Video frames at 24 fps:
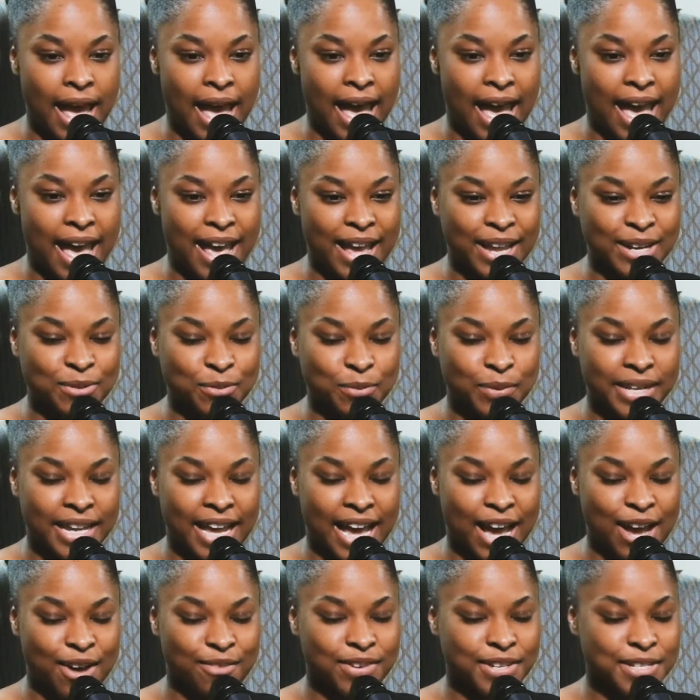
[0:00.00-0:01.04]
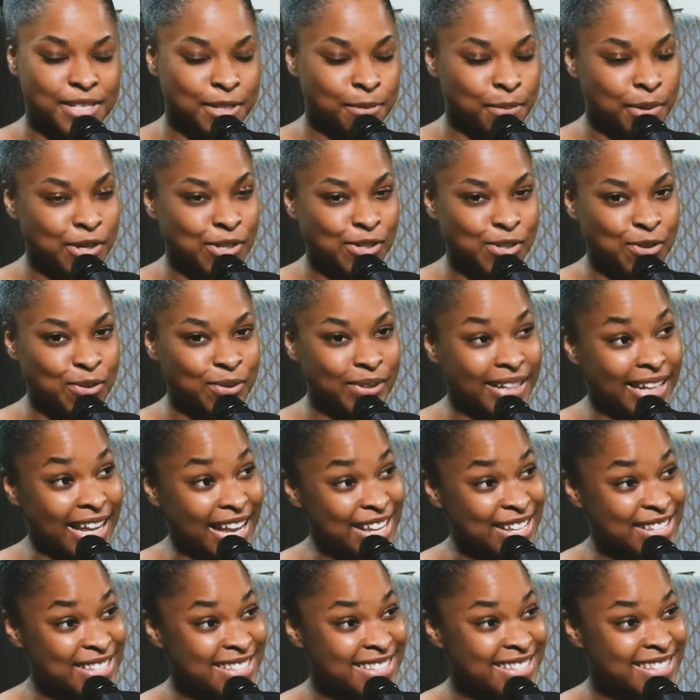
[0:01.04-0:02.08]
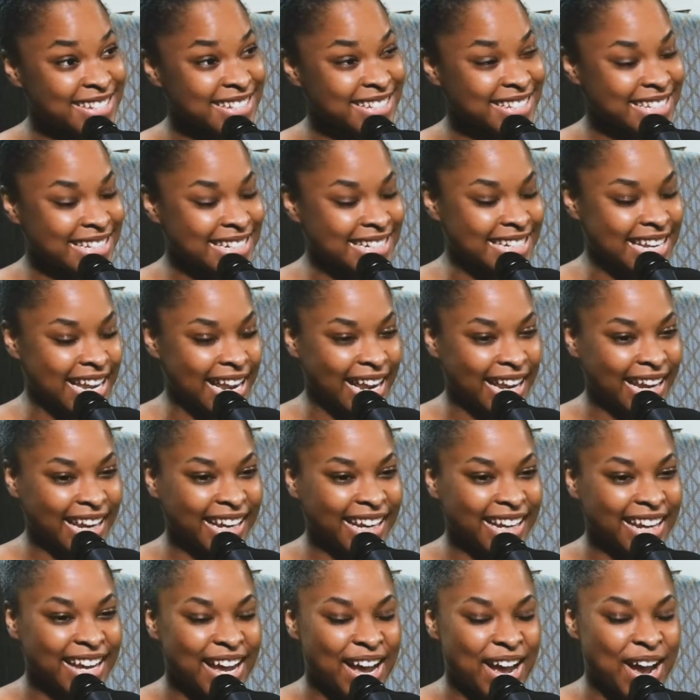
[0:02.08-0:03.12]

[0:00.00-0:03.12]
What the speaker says: and we have a special guest today.